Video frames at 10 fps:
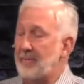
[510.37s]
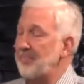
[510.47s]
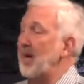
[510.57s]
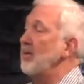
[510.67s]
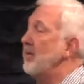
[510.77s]

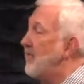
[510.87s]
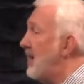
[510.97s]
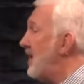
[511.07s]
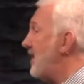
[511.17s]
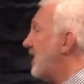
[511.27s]
Now, if
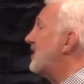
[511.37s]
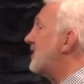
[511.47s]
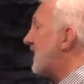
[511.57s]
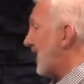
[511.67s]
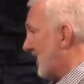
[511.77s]
he could
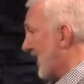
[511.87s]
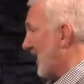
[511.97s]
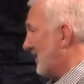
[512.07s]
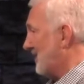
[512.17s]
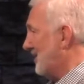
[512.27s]
say
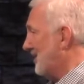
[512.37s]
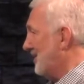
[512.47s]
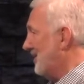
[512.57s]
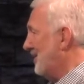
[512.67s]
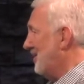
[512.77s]
that,
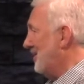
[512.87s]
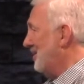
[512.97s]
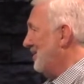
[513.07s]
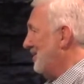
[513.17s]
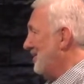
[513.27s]

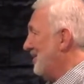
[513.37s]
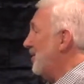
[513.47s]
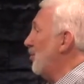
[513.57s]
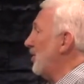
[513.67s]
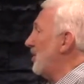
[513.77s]
you
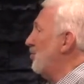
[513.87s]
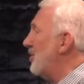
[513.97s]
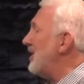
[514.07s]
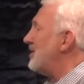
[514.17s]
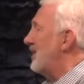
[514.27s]
know, what can
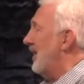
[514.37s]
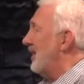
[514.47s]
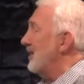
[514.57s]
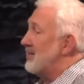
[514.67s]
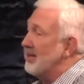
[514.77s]
we say?
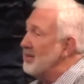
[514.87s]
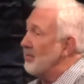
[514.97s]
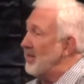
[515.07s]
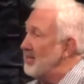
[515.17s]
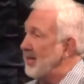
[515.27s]
Because here's
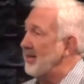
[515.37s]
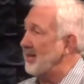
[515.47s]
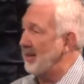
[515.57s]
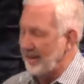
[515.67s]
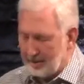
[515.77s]
what he said
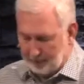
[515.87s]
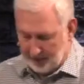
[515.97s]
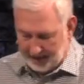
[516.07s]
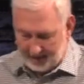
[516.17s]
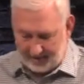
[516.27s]
in another
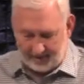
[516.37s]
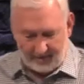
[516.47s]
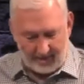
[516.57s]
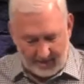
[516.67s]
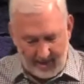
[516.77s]
place,
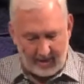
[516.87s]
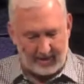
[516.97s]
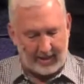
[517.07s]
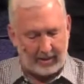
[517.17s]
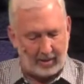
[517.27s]
again in
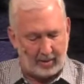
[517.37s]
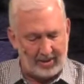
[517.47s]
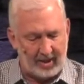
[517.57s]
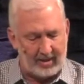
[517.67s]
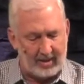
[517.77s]
two
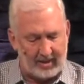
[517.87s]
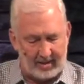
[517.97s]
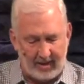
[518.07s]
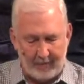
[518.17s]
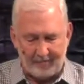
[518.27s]
Corinthians. He
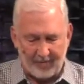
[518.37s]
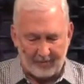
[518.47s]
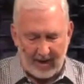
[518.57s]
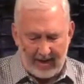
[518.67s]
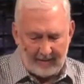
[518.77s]
says,
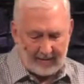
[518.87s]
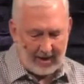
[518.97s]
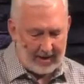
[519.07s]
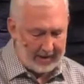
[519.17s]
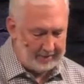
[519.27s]
Five
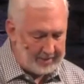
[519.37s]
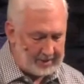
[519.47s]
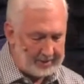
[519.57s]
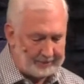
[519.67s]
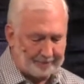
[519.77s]

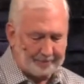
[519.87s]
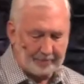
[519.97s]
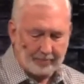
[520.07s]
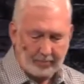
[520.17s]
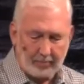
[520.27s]
times
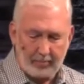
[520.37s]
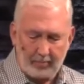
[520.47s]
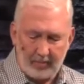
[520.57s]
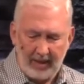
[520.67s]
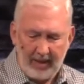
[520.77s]

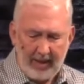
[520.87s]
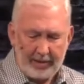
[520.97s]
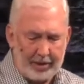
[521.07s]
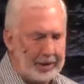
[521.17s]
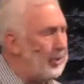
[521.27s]

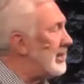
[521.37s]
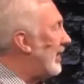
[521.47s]
the Jewish